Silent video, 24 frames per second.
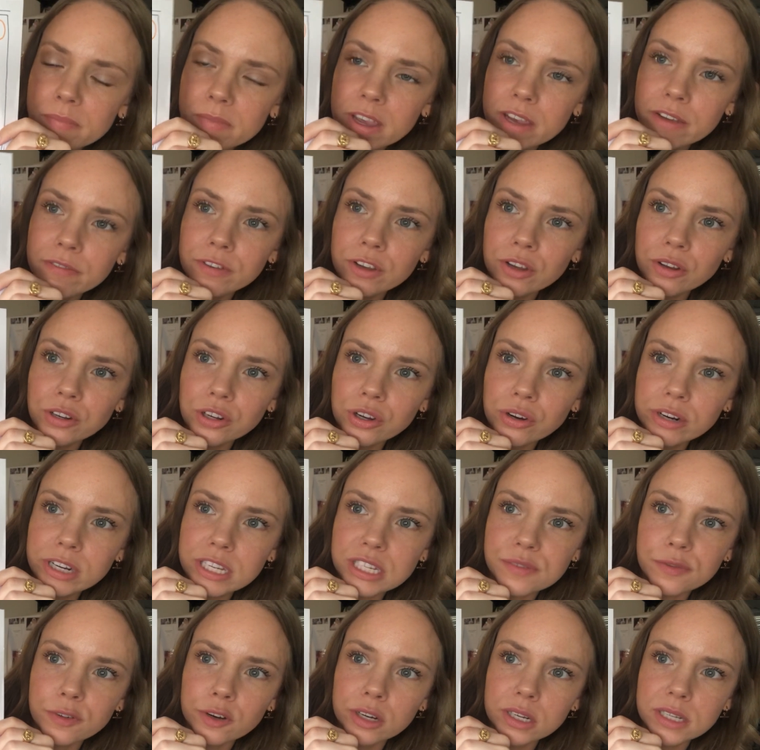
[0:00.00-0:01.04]
If you'll notice,
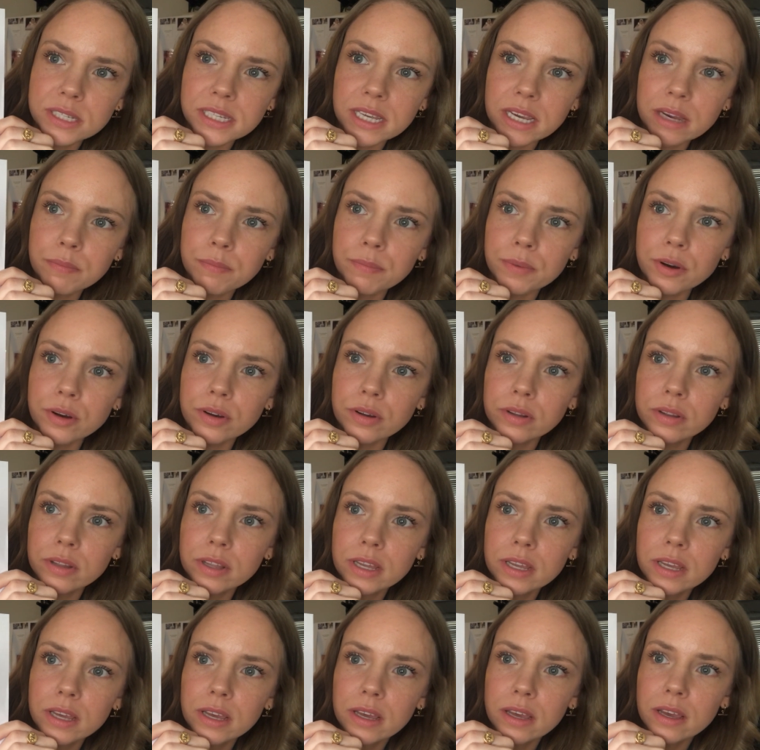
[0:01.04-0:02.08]
for example,
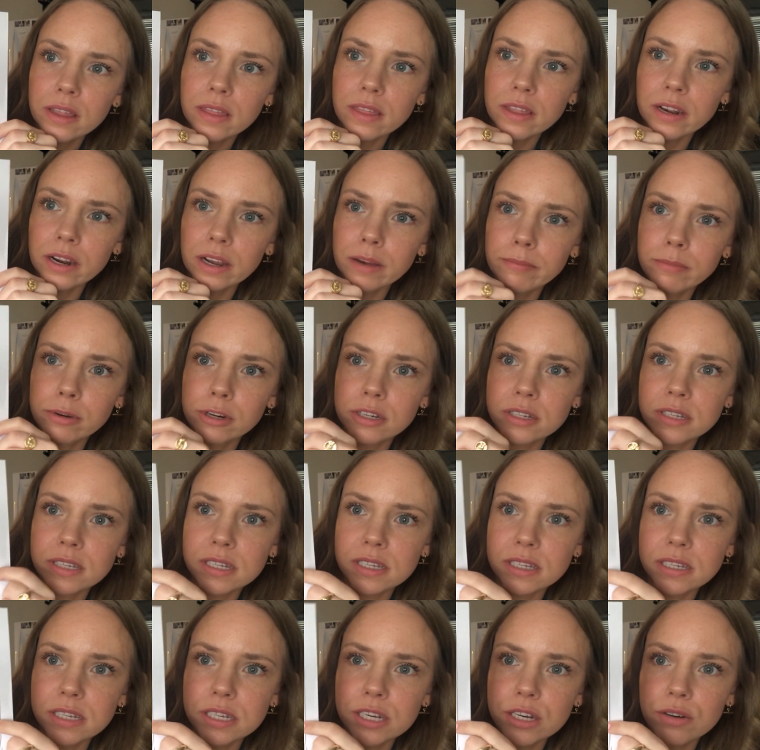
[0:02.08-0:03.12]
the numbers
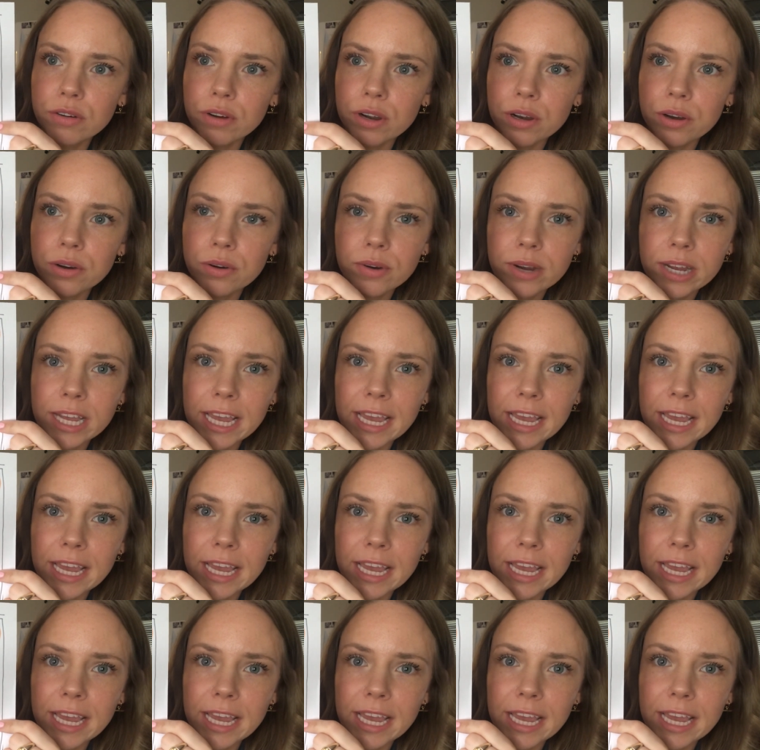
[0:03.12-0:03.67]
0